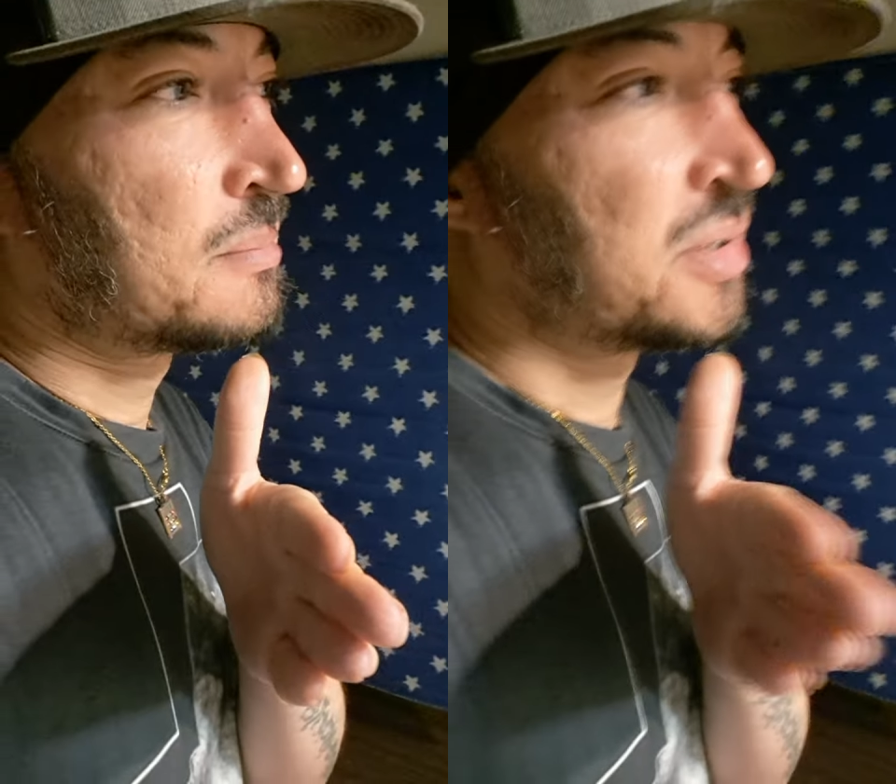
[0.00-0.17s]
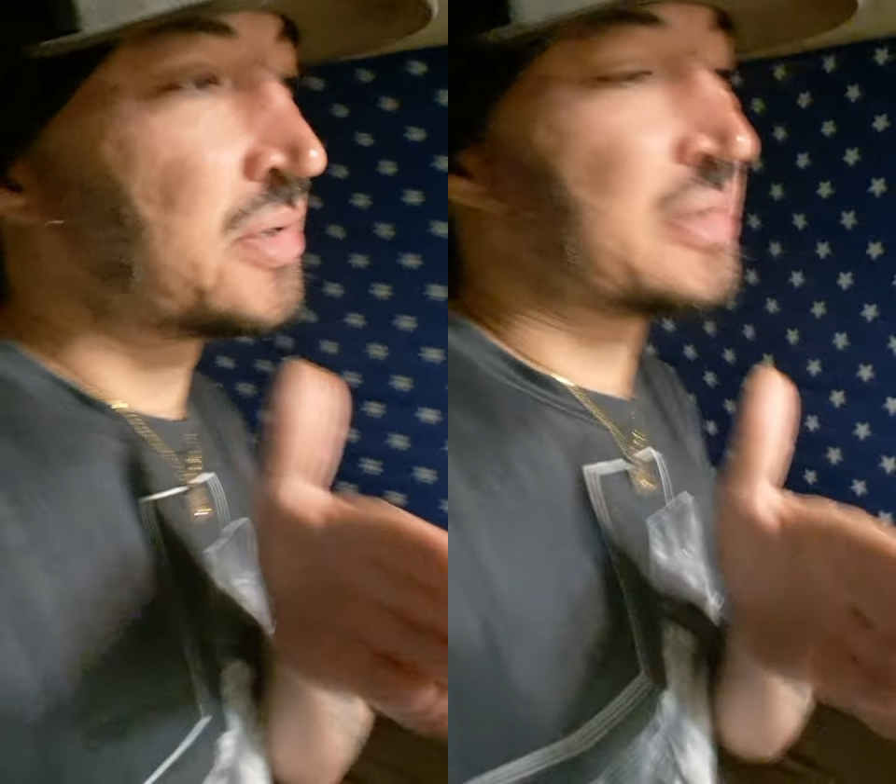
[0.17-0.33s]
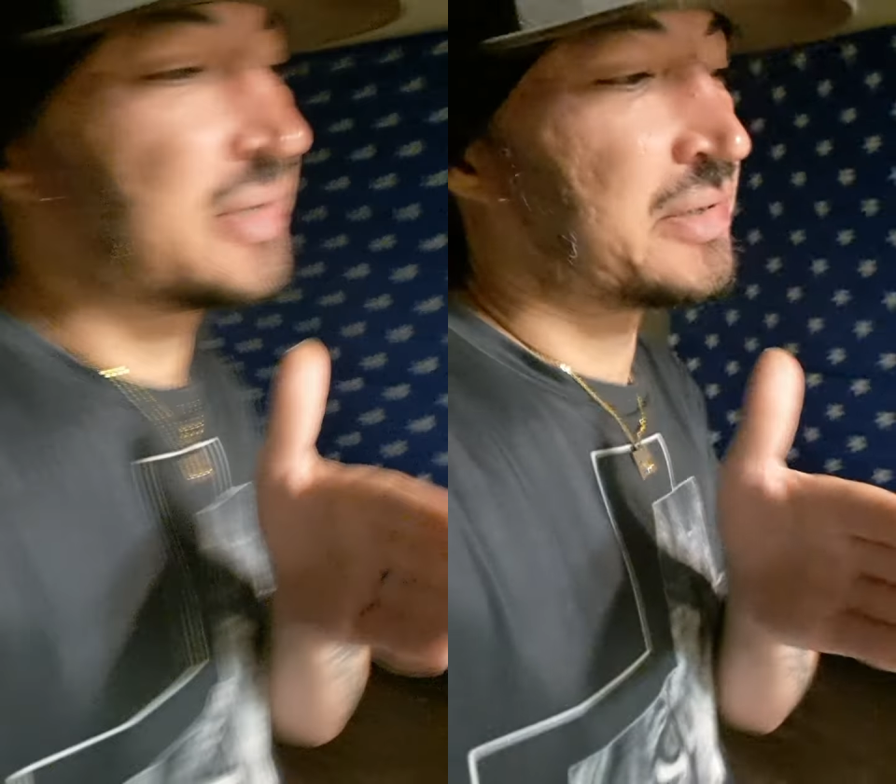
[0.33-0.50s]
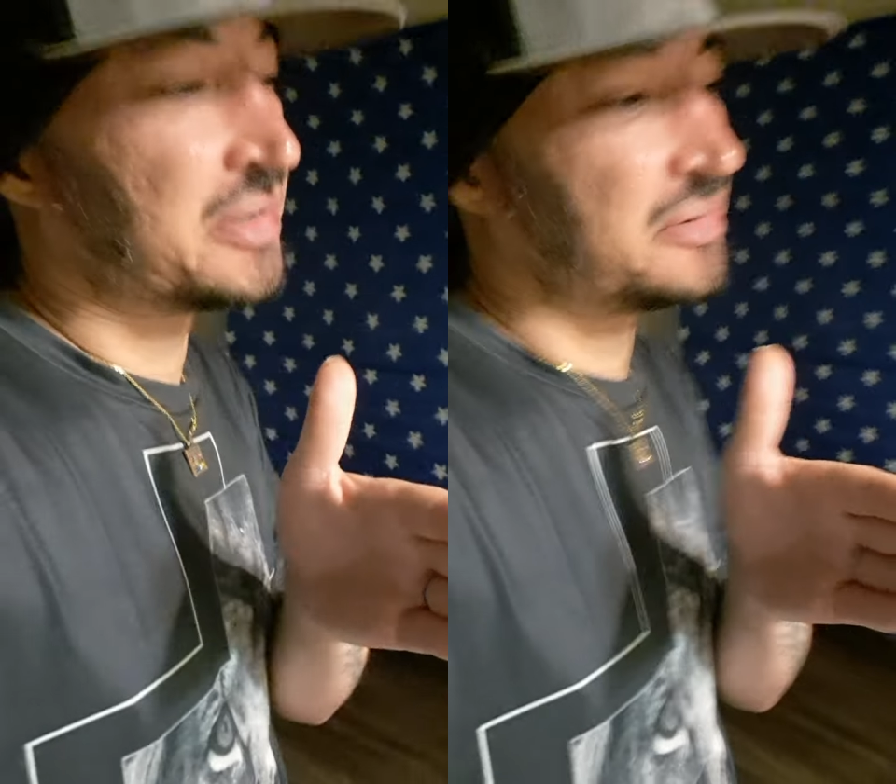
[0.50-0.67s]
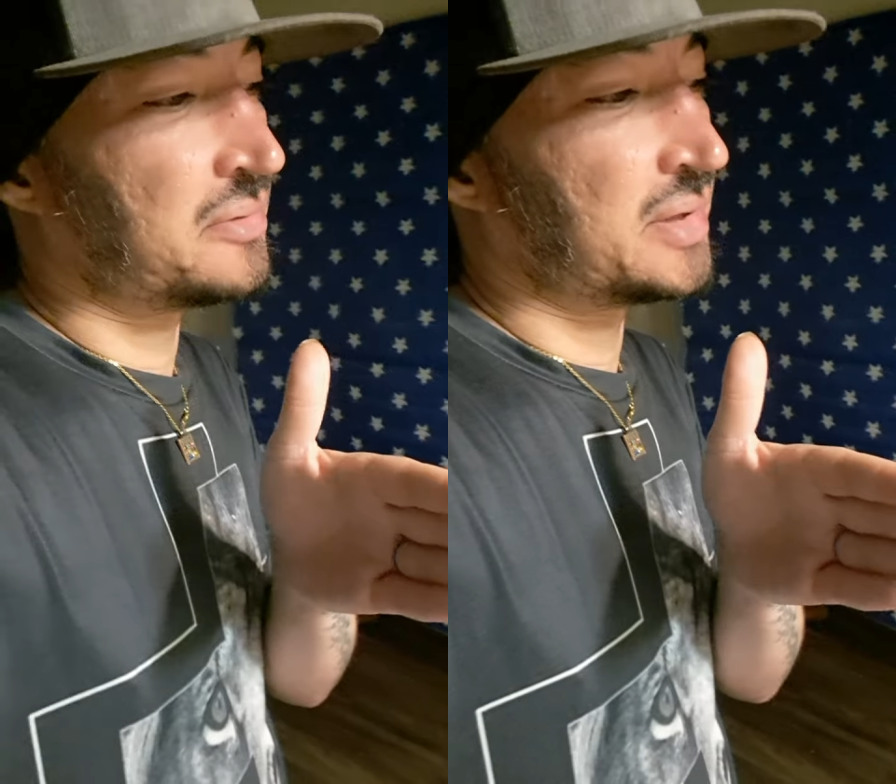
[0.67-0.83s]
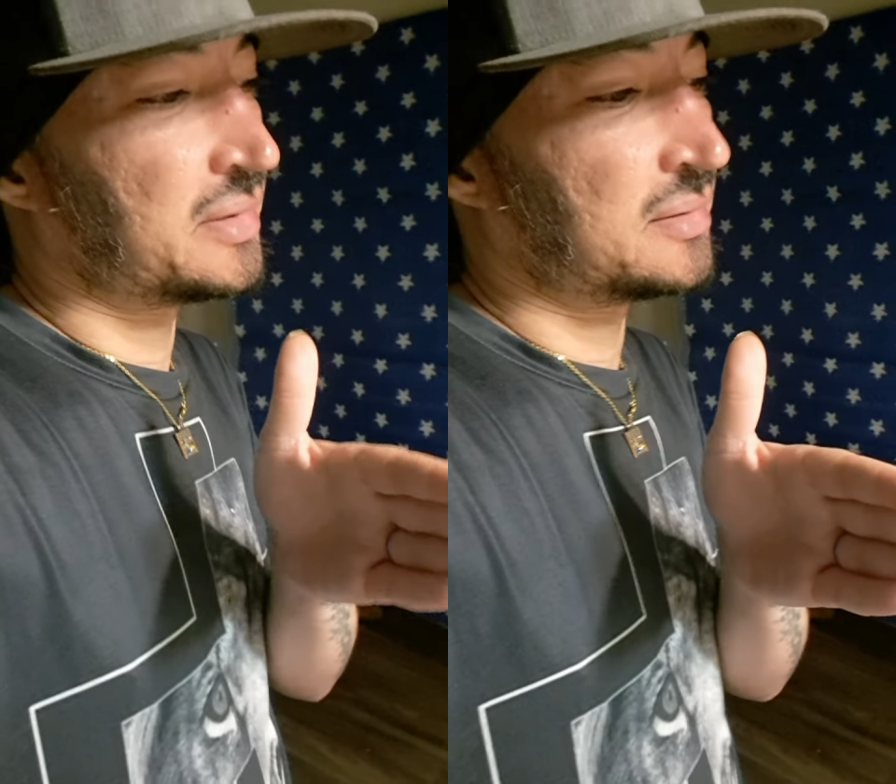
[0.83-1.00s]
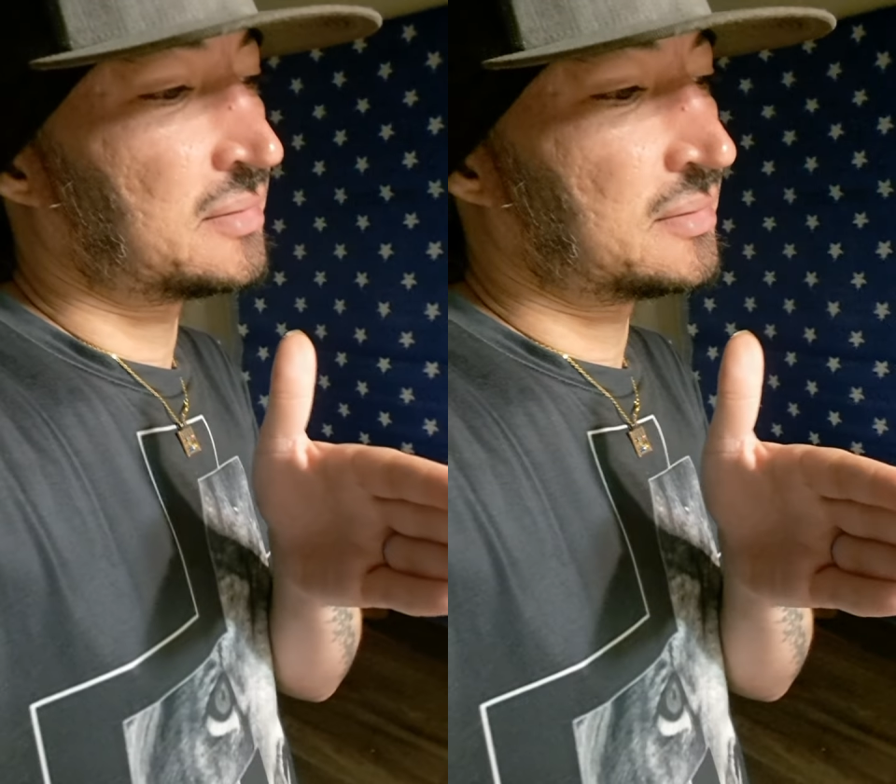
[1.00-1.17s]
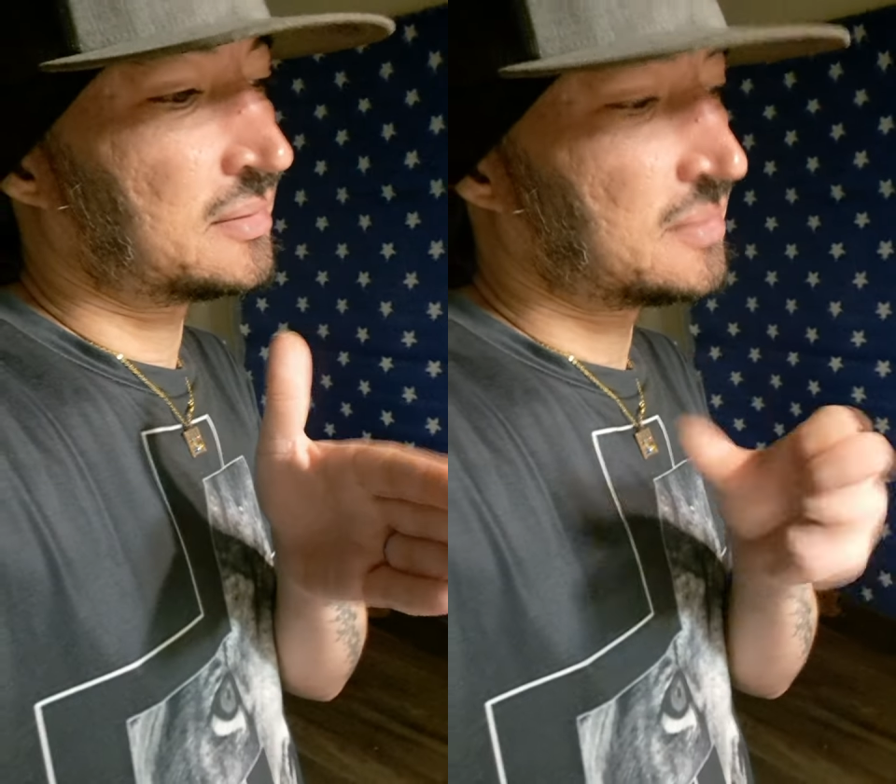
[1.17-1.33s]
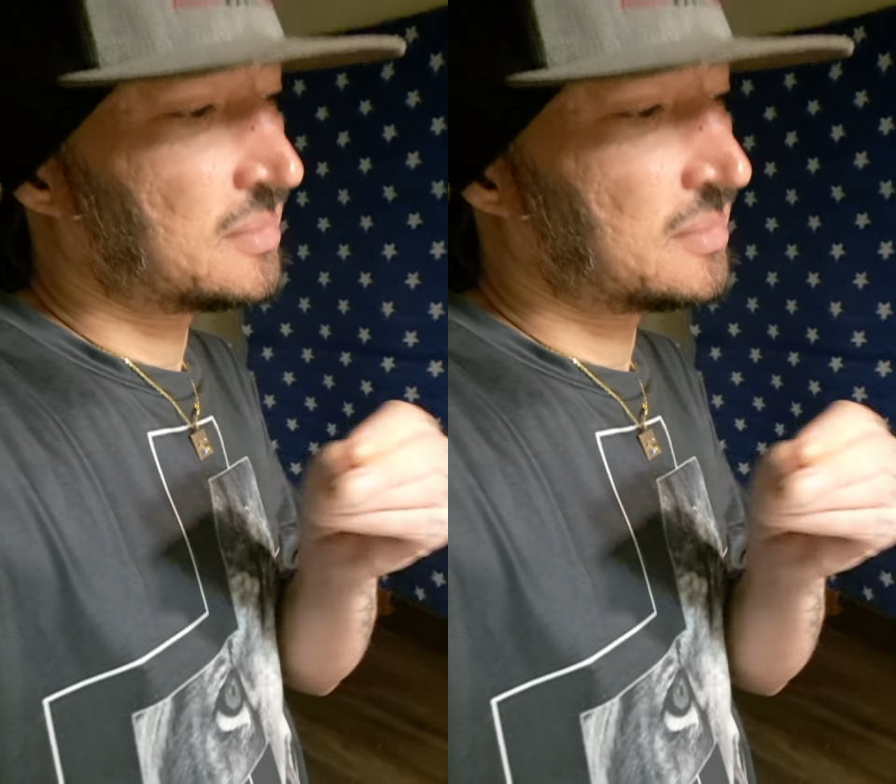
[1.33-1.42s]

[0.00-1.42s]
persecuting